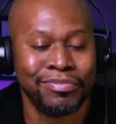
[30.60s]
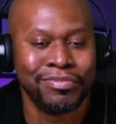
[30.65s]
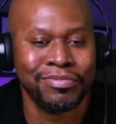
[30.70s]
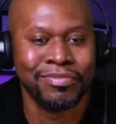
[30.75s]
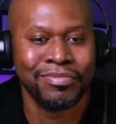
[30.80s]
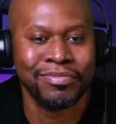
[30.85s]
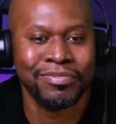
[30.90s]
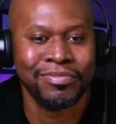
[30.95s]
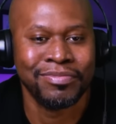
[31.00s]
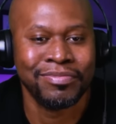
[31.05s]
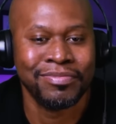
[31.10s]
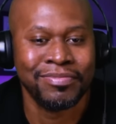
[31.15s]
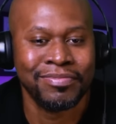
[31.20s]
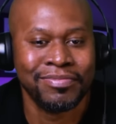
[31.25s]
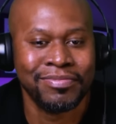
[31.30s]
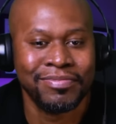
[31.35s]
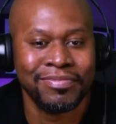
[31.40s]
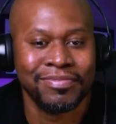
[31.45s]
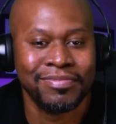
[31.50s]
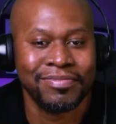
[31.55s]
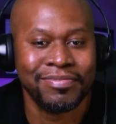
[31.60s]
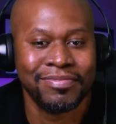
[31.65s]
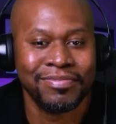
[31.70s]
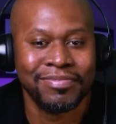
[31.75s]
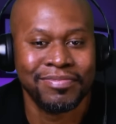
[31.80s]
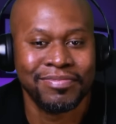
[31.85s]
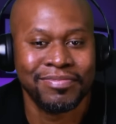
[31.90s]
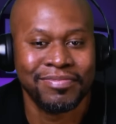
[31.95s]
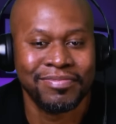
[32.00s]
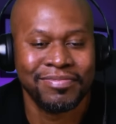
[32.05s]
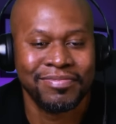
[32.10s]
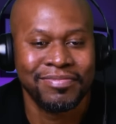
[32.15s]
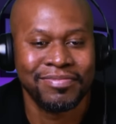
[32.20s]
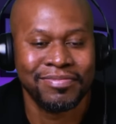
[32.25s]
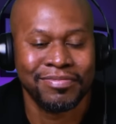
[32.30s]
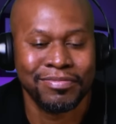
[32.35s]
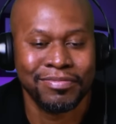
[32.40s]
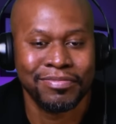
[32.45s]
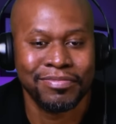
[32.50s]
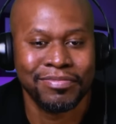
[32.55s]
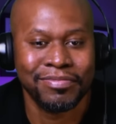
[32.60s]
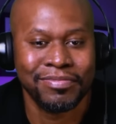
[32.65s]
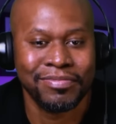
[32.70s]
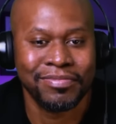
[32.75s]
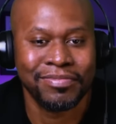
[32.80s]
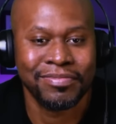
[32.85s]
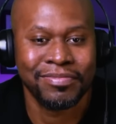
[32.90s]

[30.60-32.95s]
This person isn't speaking.